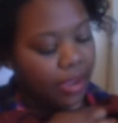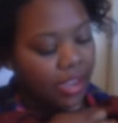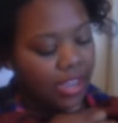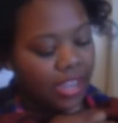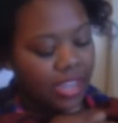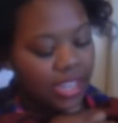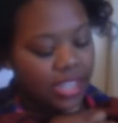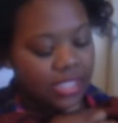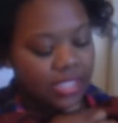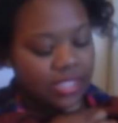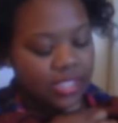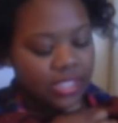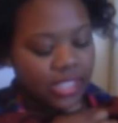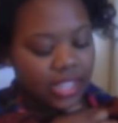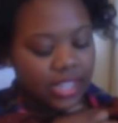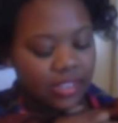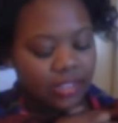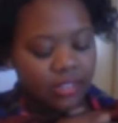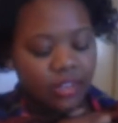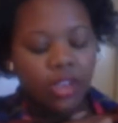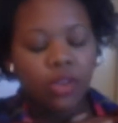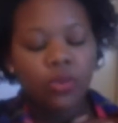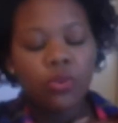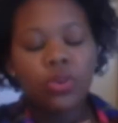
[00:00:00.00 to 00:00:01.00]
but it's
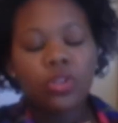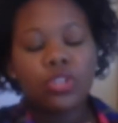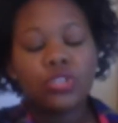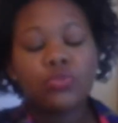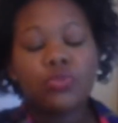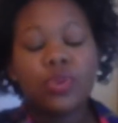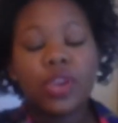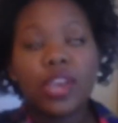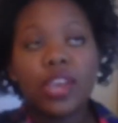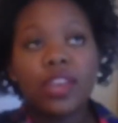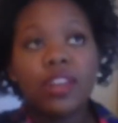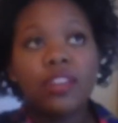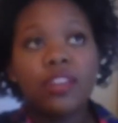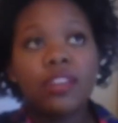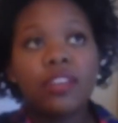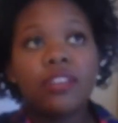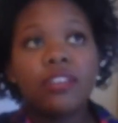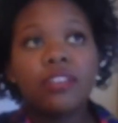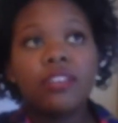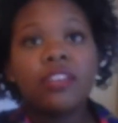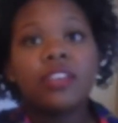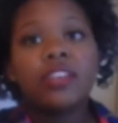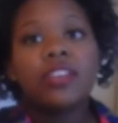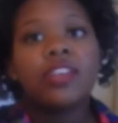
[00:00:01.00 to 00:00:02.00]
like not orange, red.
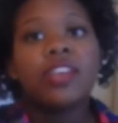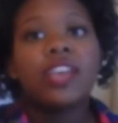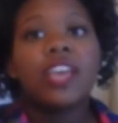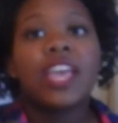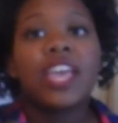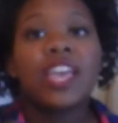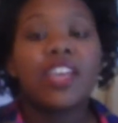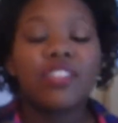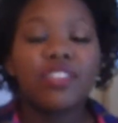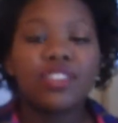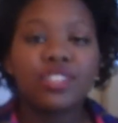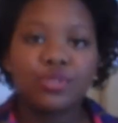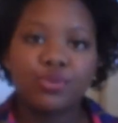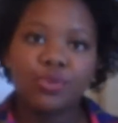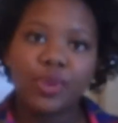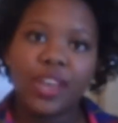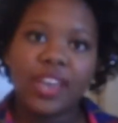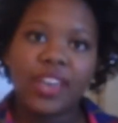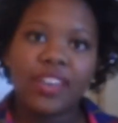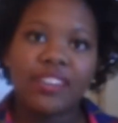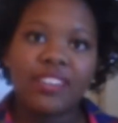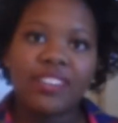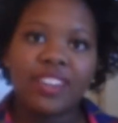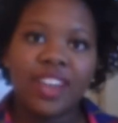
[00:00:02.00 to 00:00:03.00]
It looks
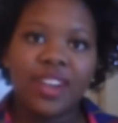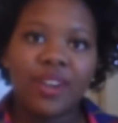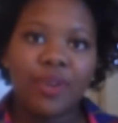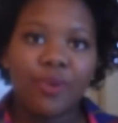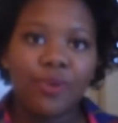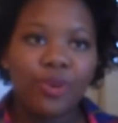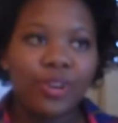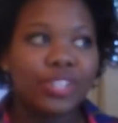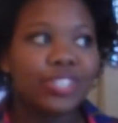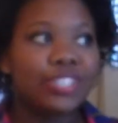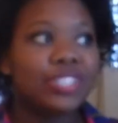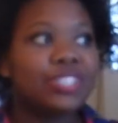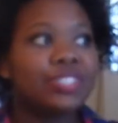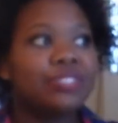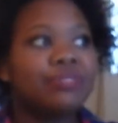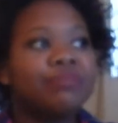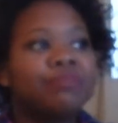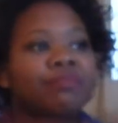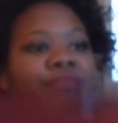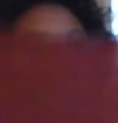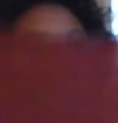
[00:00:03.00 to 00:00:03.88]
red, not orange.